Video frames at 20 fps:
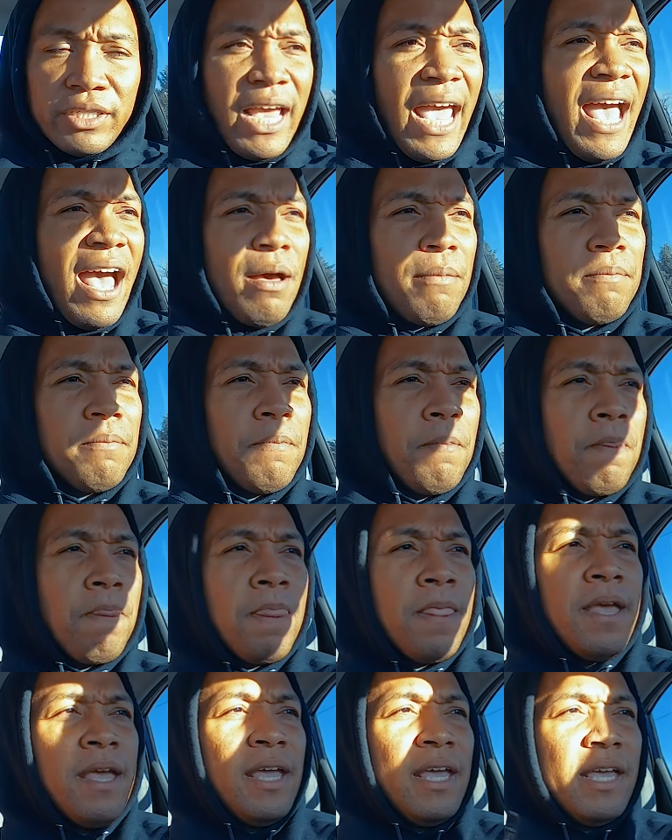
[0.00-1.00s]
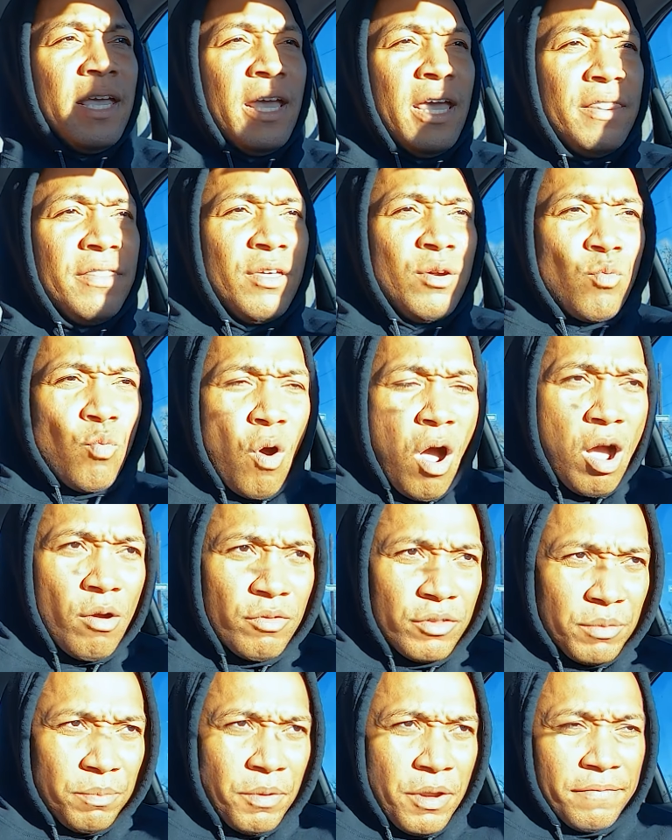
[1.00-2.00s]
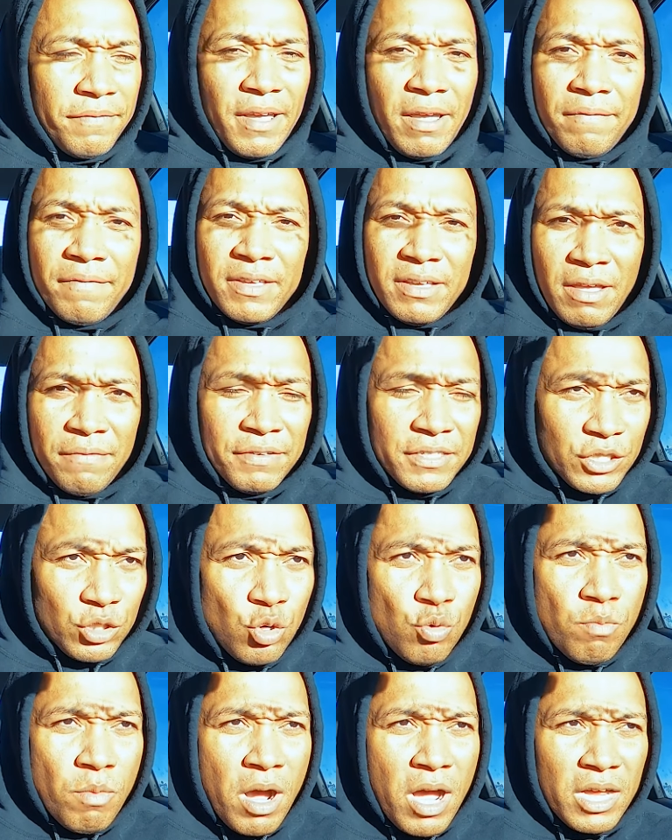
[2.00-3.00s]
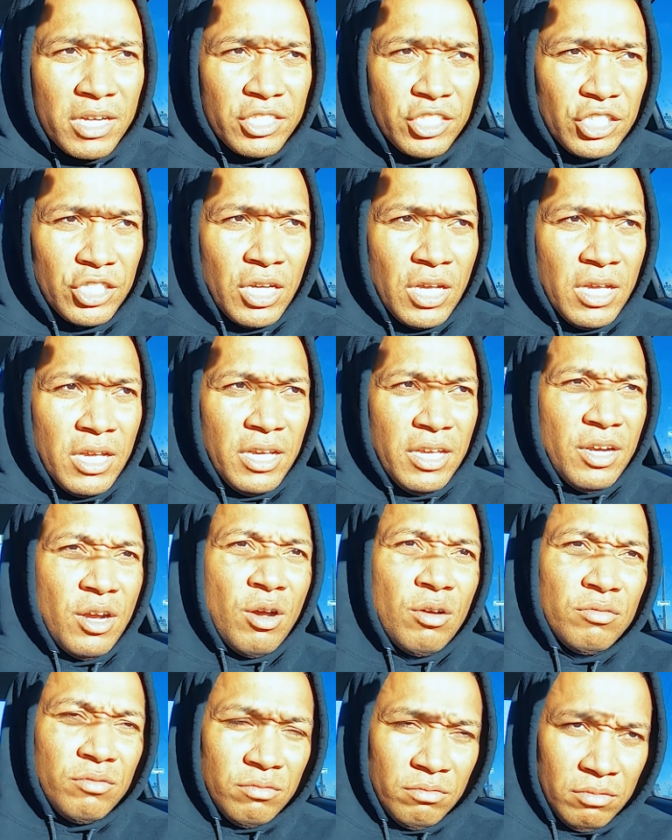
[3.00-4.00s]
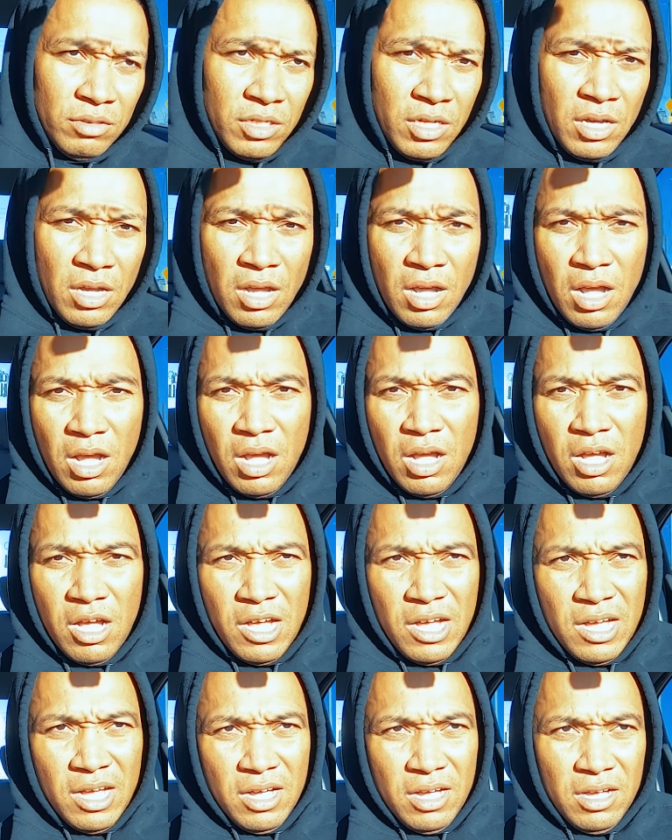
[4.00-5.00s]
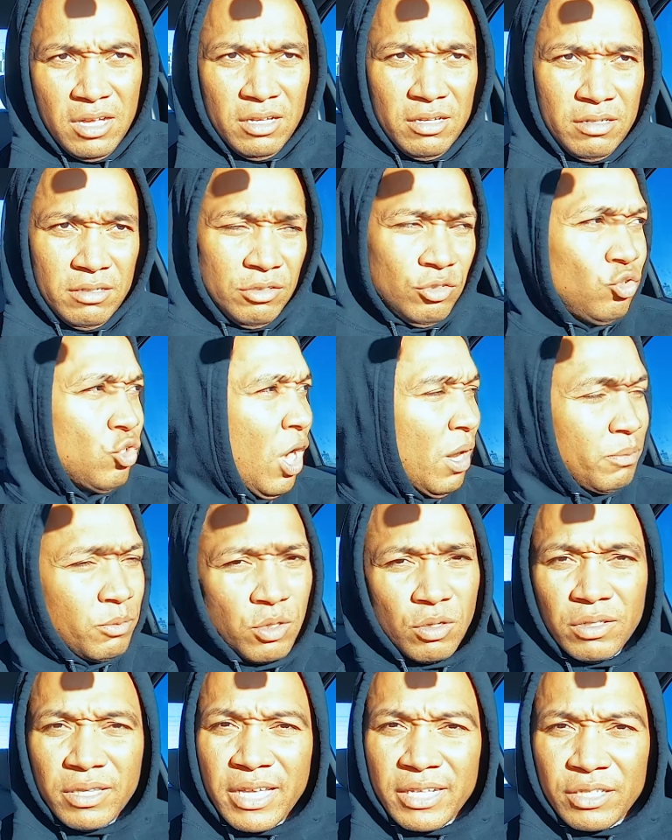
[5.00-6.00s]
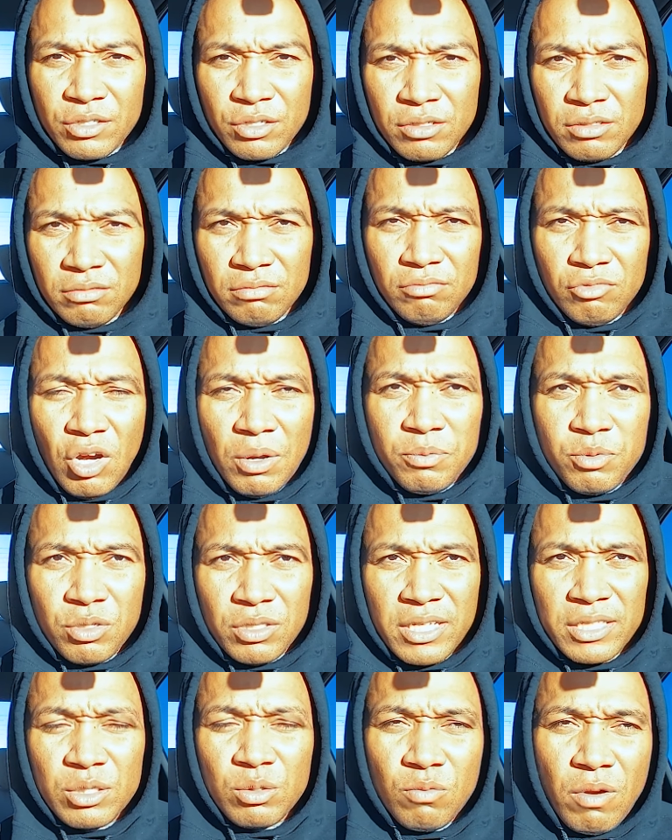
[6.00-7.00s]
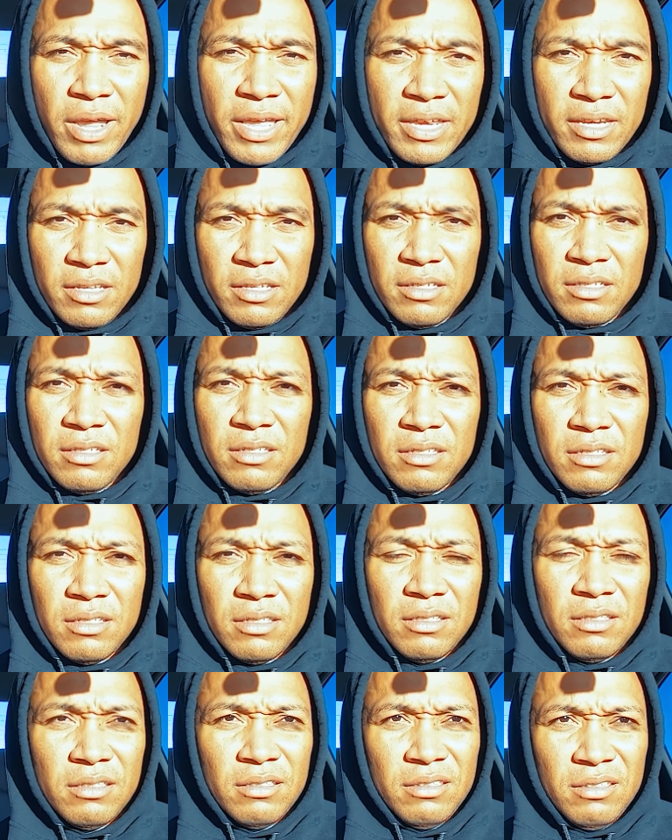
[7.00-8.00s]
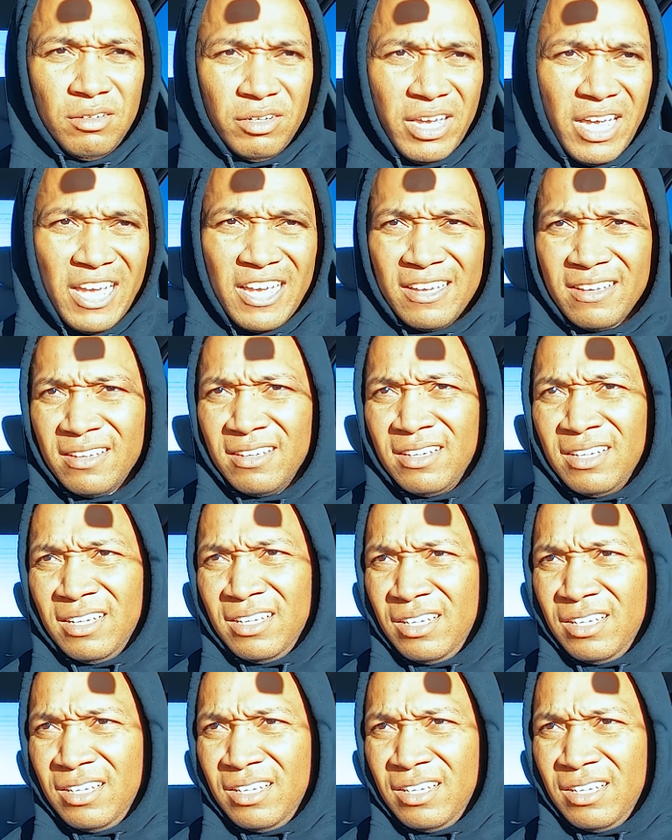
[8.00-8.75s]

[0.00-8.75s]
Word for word: scap, and then walk with the briefcase. If it's too much, you know, uh, drop to a lesser, drop to a lesser weight. Okay,